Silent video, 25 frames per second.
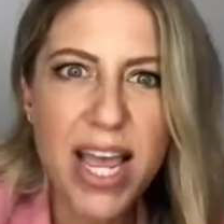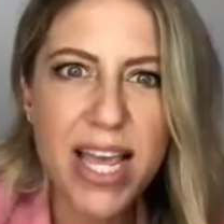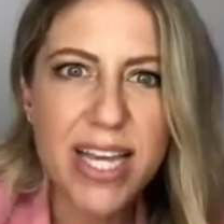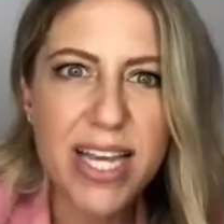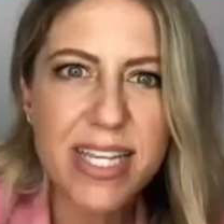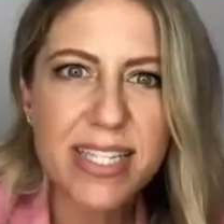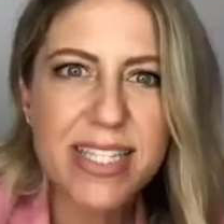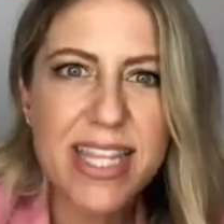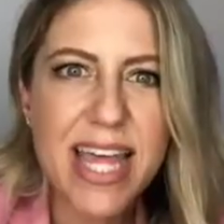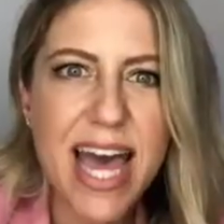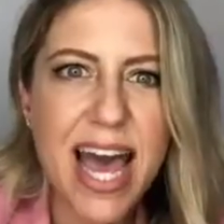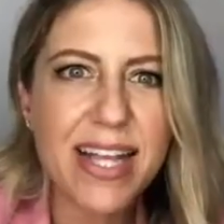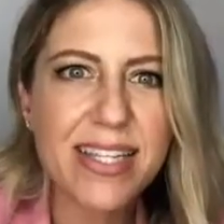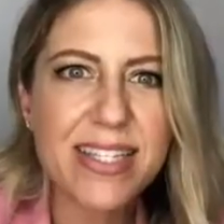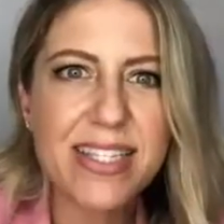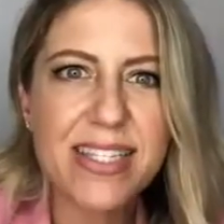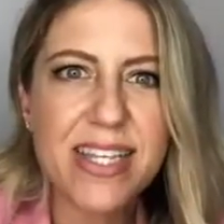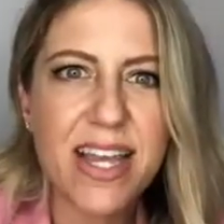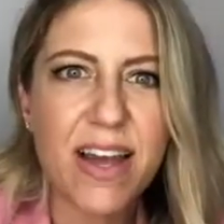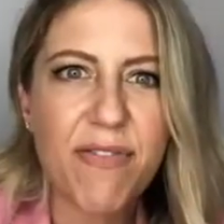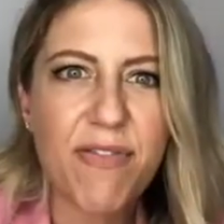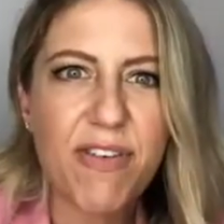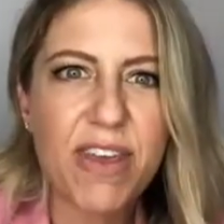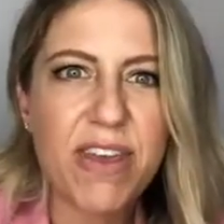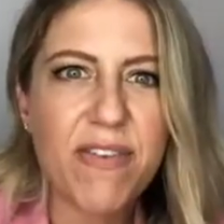Is that
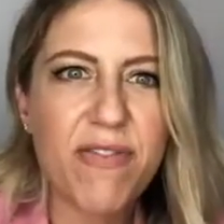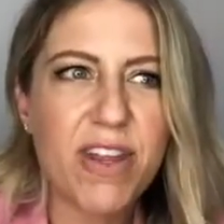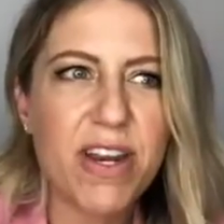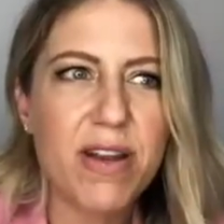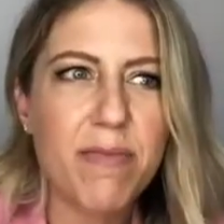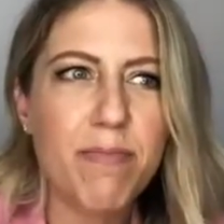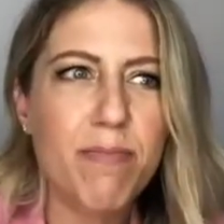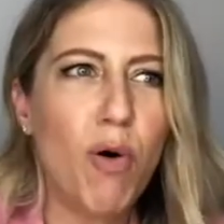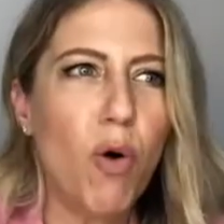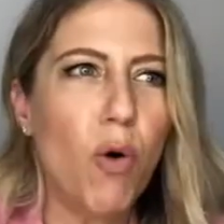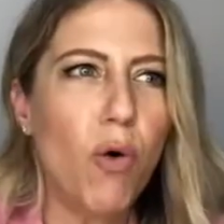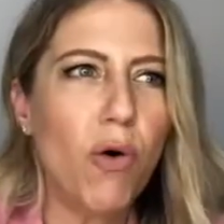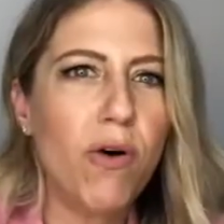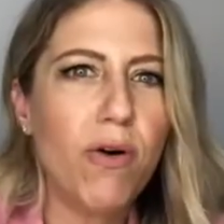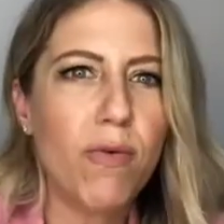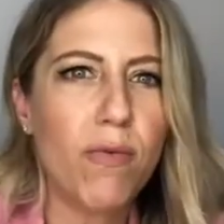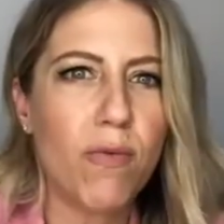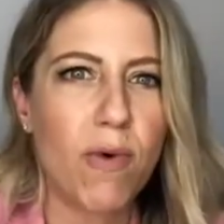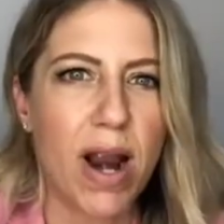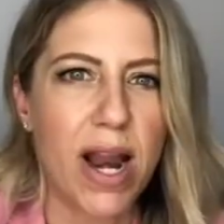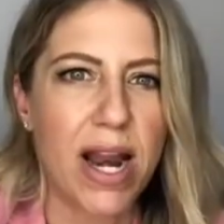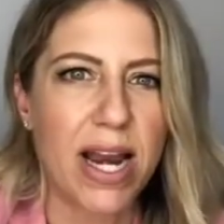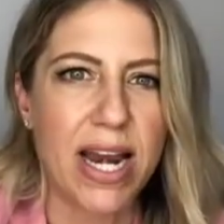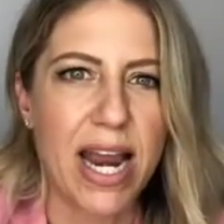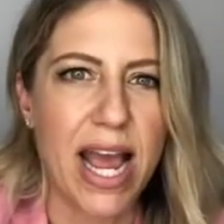stuff even important
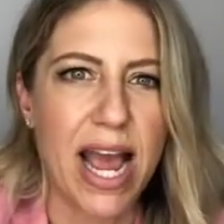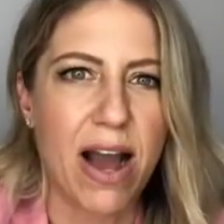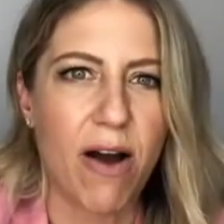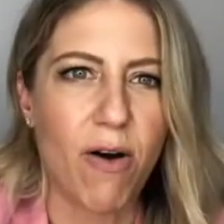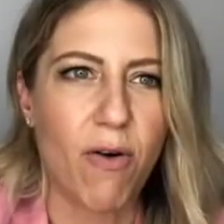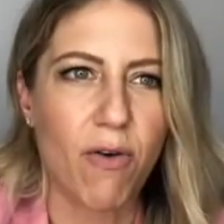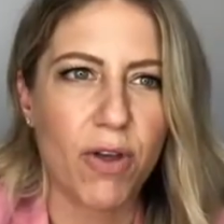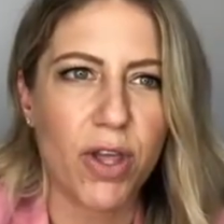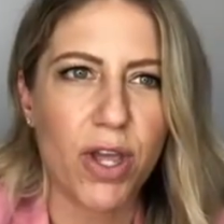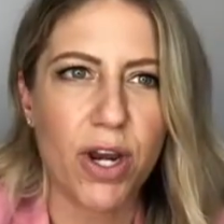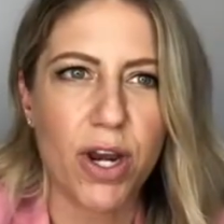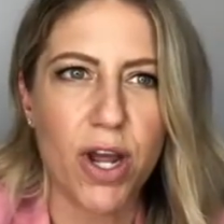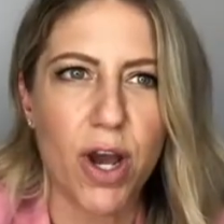right now?